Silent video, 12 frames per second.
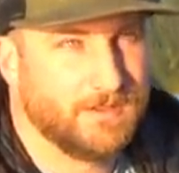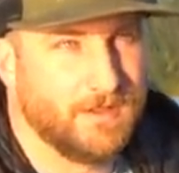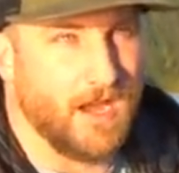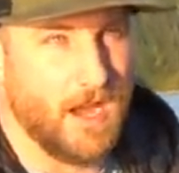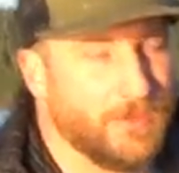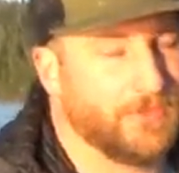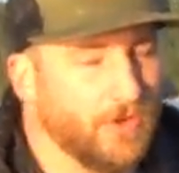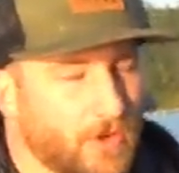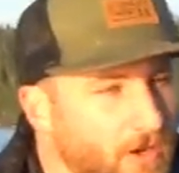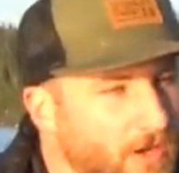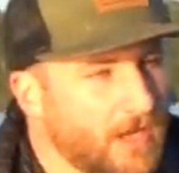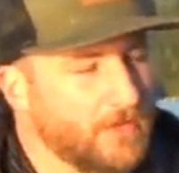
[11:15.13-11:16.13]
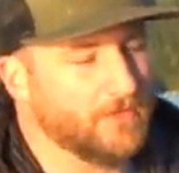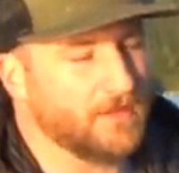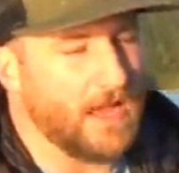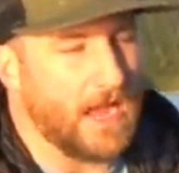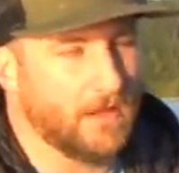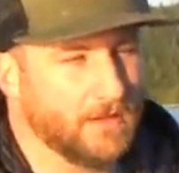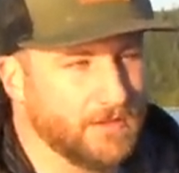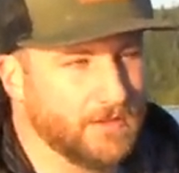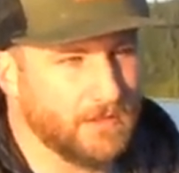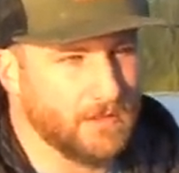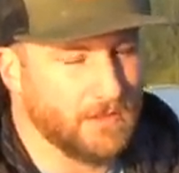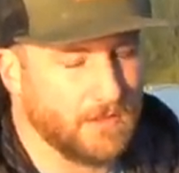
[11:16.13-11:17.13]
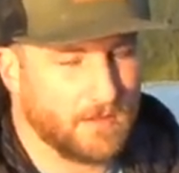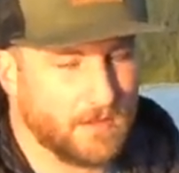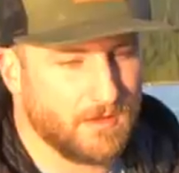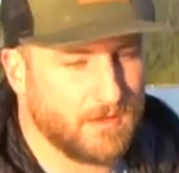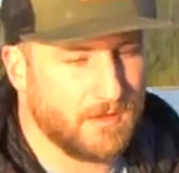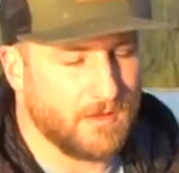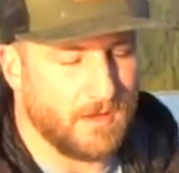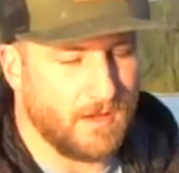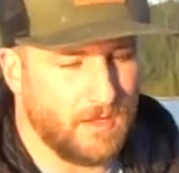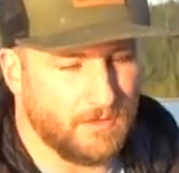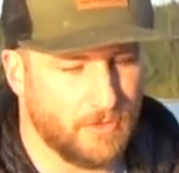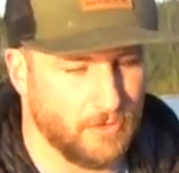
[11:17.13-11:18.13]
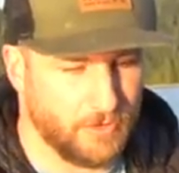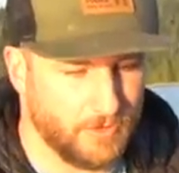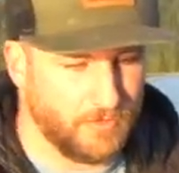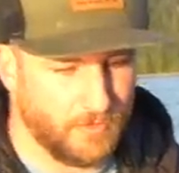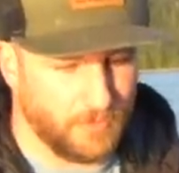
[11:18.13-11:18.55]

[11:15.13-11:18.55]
Yeah, so as Alie alluded